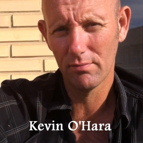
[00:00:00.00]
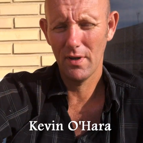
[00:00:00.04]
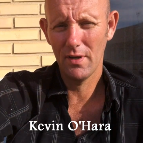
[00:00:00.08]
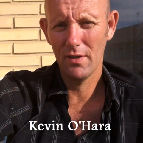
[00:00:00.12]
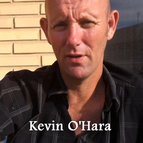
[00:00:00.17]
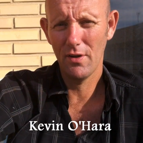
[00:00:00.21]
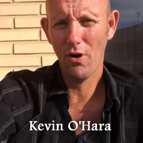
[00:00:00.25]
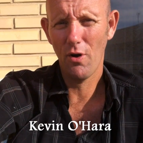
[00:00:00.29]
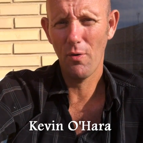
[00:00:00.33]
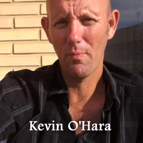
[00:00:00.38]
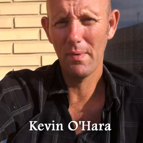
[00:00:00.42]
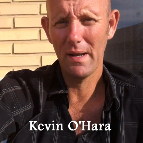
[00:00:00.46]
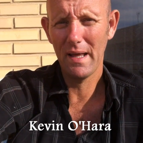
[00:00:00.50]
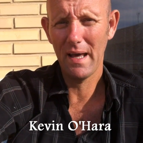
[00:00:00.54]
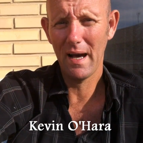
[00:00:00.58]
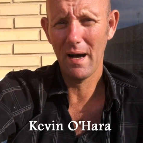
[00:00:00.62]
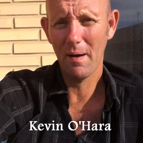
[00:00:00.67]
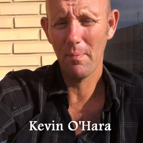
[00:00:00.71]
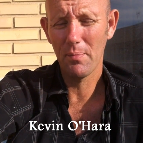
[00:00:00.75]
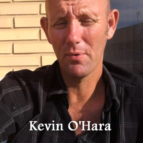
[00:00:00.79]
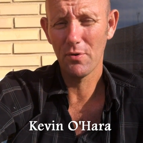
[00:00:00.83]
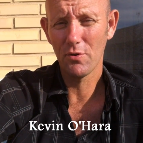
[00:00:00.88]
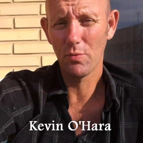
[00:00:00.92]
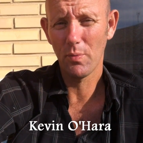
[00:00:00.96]
It normally
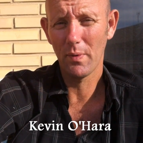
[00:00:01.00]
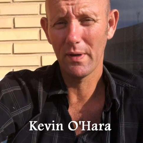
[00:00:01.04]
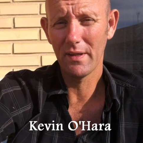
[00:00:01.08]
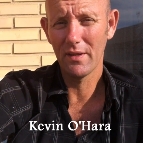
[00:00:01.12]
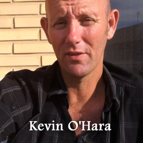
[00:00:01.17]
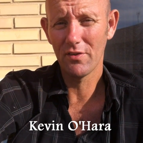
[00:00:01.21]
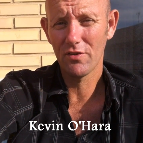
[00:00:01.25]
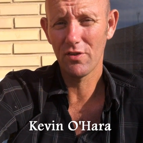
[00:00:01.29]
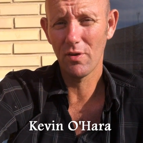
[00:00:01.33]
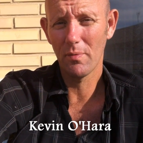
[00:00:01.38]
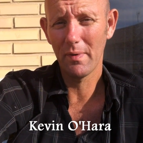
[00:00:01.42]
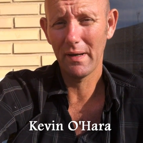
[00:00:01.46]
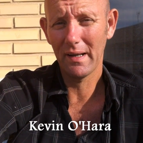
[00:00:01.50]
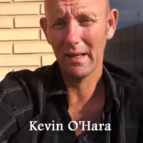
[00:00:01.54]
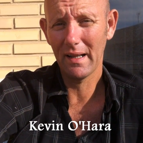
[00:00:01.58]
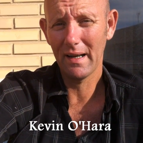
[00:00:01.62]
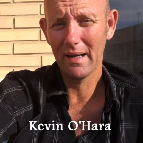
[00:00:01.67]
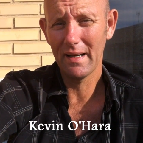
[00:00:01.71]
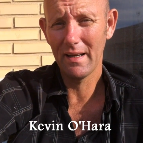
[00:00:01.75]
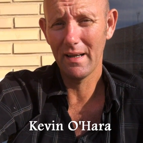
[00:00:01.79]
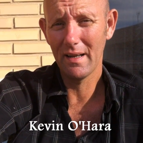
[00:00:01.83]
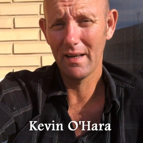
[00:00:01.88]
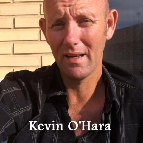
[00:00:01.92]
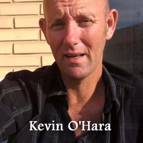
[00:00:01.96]
happens when the stomach
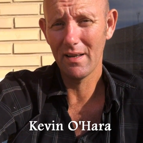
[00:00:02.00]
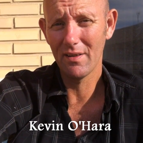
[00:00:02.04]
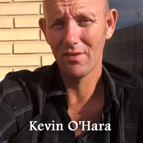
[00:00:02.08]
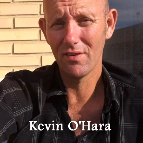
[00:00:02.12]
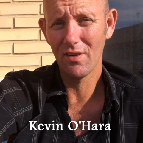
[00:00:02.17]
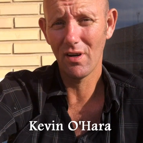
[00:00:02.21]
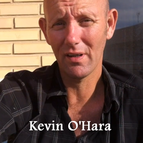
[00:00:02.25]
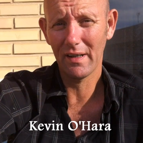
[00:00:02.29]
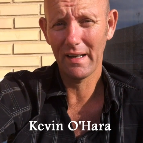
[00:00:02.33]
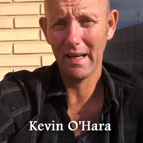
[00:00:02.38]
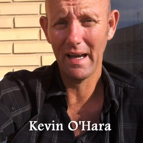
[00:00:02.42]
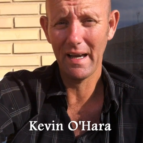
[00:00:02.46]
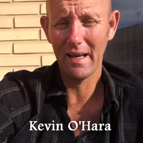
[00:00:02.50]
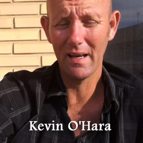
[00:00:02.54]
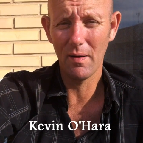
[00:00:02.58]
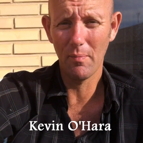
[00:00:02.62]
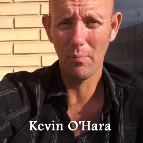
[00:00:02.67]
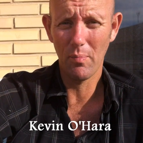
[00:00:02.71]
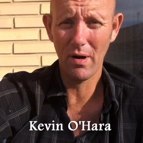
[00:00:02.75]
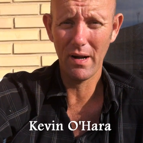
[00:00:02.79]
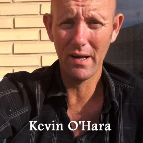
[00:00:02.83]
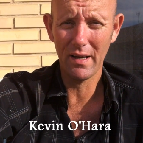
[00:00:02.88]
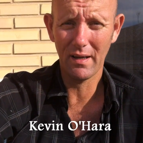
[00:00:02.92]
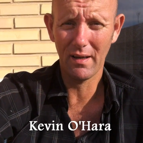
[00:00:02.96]
lining is not getting a
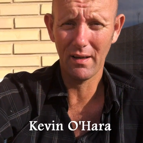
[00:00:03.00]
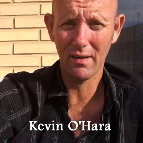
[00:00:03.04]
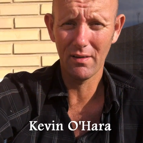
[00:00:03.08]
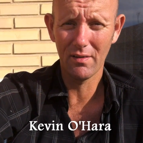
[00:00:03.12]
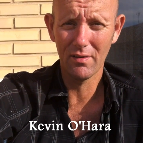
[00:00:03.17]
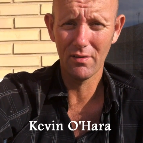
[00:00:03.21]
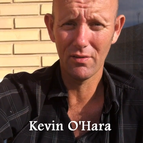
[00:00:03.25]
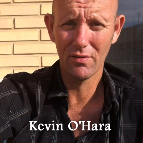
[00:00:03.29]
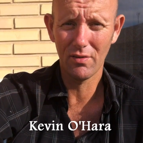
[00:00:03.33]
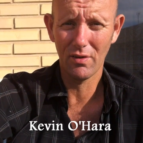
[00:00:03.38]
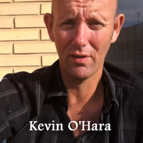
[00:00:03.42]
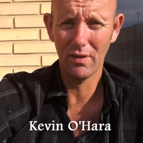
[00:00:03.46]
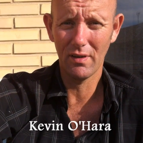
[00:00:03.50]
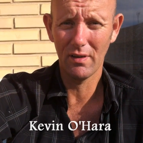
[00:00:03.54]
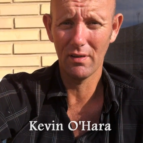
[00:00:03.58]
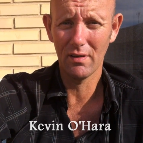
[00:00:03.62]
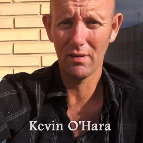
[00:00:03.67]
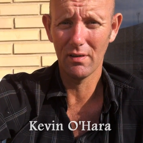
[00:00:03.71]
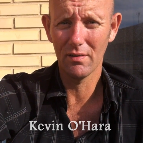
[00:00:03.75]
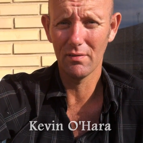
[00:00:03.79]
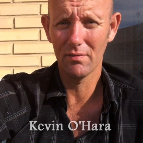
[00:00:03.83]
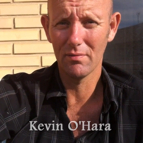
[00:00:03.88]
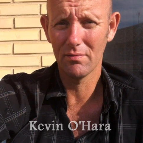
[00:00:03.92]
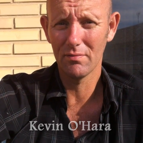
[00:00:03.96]
break. So
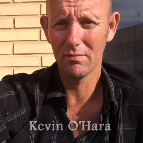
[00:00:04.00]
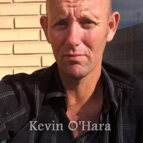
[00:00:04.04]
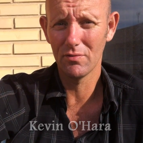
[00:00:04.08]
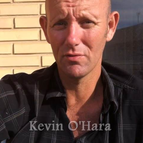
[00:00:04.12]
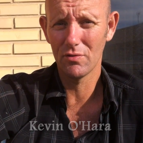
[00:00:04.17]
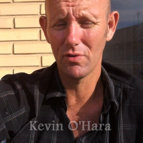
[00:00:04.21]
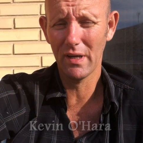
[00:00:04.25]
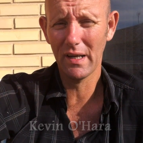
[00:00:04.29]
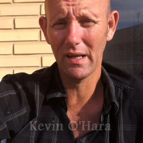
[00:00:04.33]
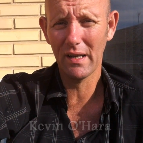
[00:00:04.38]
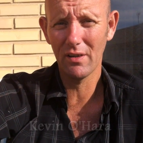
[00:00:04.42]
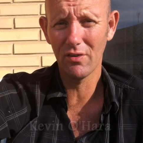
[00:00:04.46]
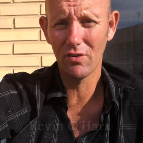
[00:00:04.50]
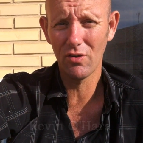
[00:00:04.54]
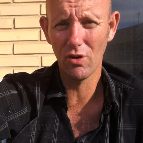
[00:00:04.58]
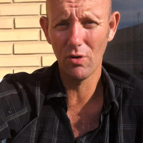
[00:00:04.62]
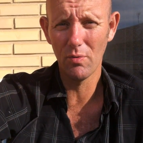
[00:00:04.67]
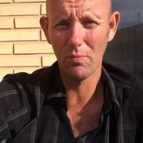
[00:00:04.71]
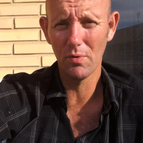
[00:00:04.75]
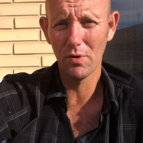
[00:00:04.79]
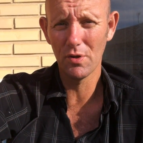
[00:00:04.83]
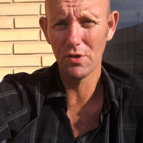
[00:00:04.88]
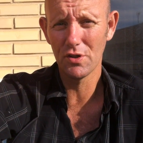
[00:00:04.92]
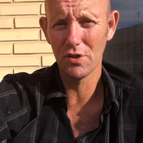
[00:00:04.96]
you're drinking
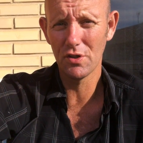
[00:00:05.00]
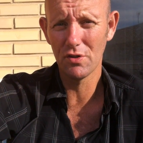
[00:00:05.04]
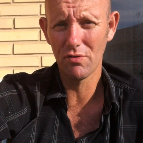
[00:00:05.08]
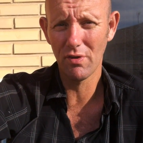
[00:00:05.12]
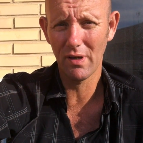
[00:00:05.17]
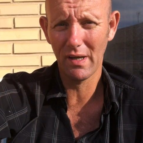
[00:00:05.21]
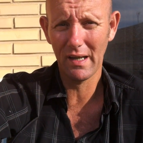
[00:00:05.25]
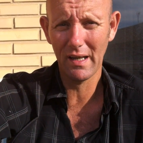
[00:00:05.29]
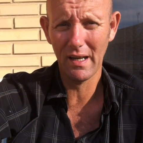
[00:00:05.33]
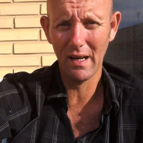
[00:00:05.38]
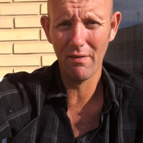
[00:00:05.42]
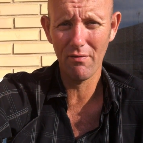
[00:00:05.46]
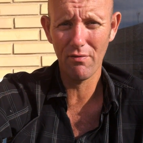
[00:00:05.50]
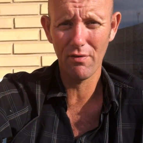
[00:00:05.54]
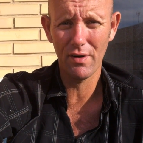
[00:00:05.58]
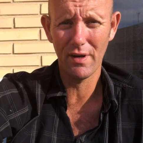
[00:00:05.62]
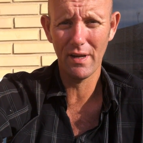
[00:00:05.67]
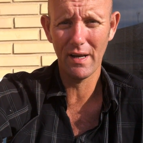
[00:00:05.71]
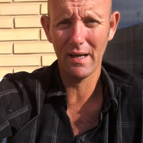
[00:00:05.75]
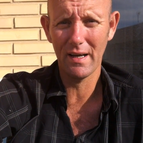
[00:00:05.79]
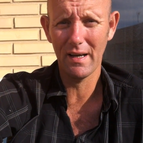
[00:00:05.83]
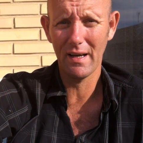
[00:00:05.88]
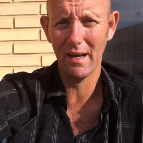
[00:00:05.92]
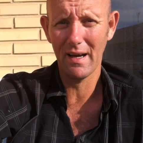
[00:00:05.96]
too much, you're drinking every
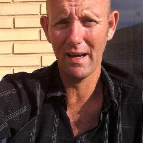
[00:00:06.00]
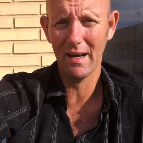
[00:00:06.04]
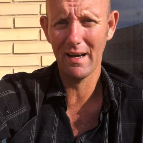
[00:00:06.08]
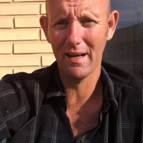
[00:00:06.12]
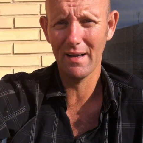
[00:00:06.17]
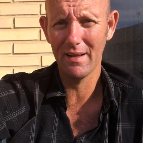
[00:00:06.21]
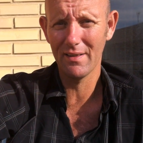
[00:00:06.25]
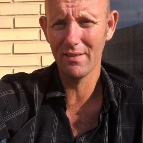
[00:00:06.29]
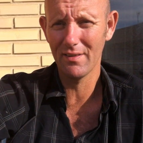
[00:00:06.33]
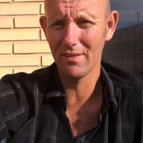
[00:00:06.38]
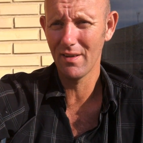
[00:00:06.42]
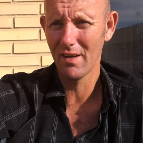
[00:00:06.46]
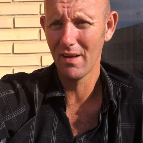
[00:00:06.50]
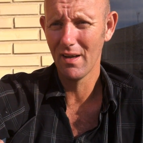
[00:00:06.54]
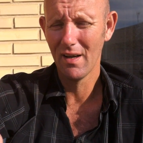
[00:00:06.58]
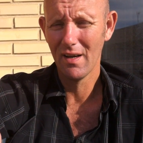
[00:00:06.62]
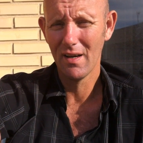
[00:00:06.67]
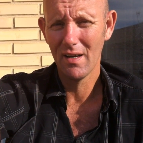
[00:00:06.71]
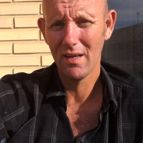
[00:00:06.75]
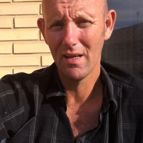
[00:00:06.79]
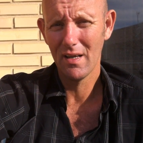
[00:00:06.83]
day, and